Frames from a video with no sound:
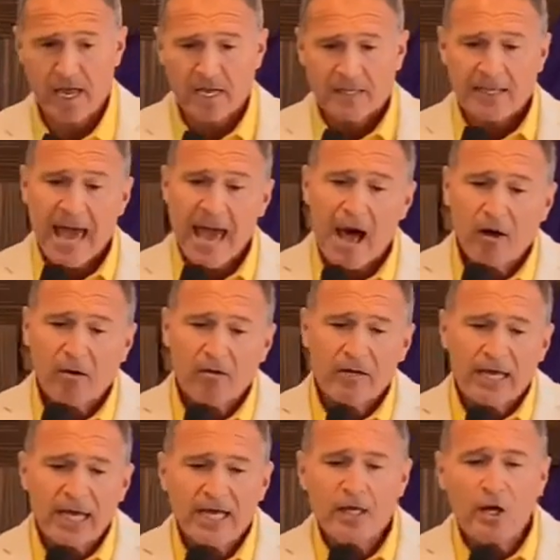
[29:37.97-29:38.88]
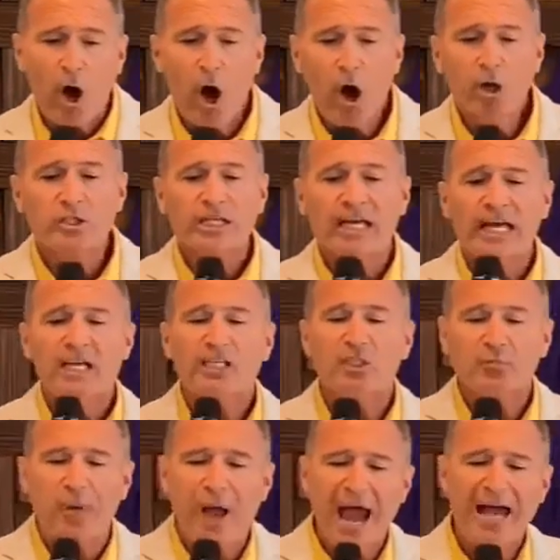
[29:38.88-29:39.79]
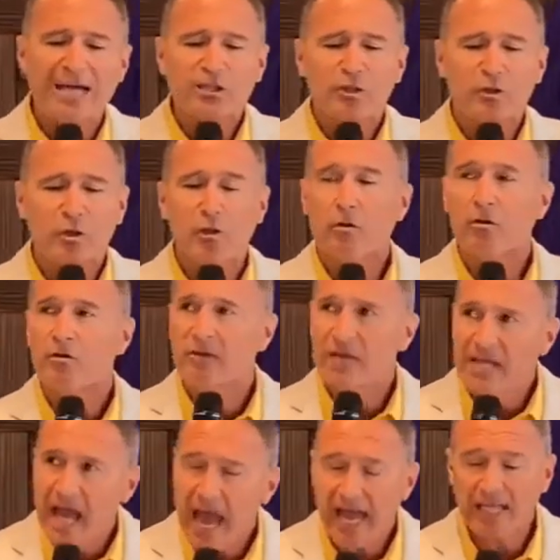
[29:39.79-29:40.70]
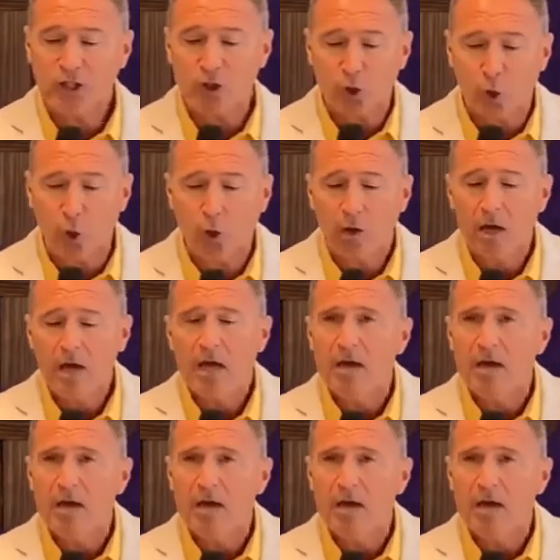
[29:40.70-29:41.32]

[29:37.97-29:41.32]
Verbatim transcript: Now, he calls each pastor the angel,